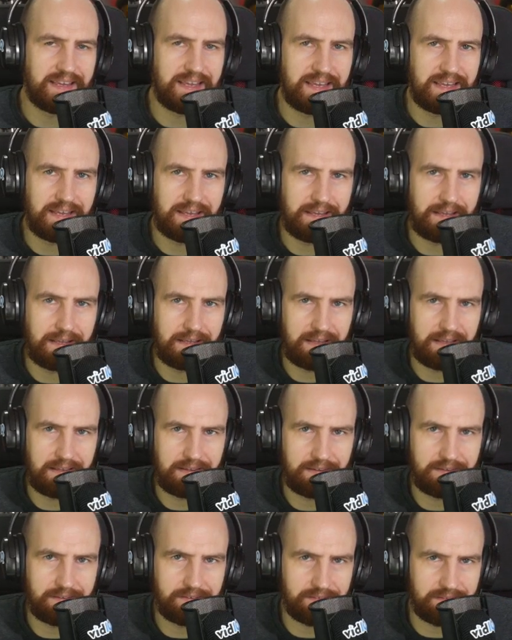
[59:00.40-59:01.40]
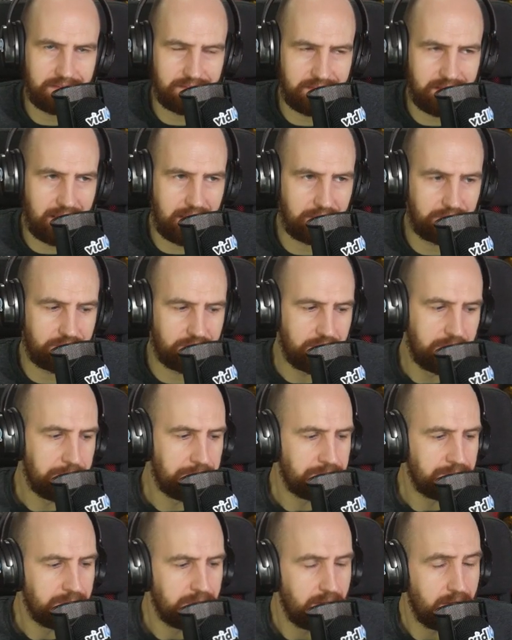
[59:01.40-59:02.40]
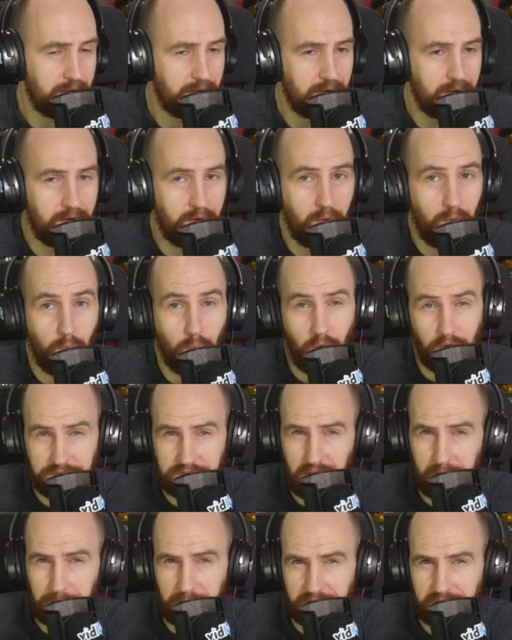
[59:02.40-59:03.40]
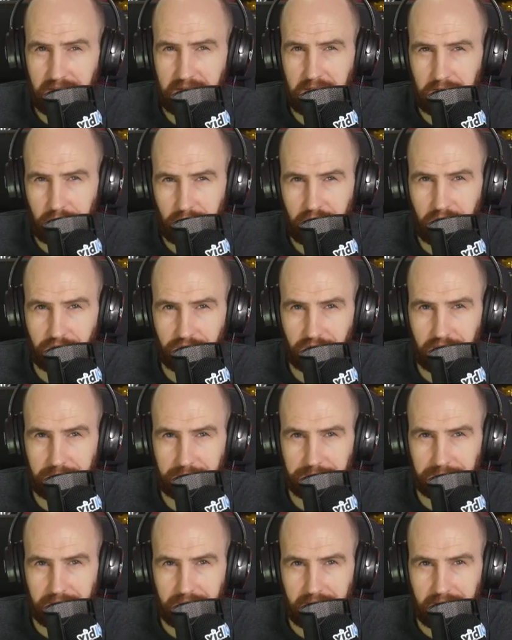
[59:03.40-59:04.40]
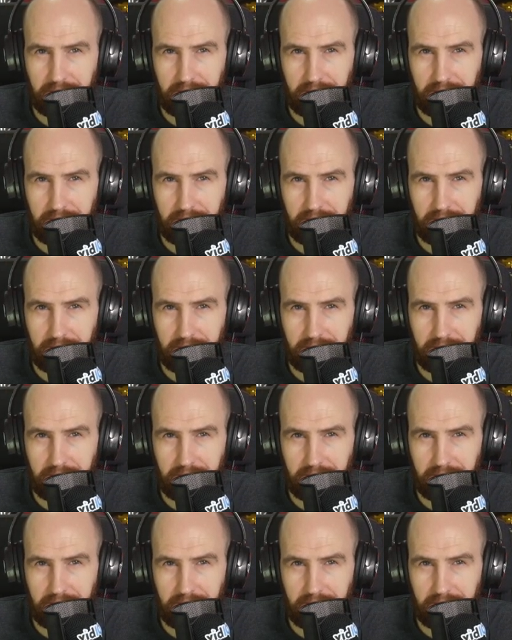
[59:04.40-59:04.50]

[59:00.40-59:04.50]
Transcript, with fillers: is that what type of tech are you covering?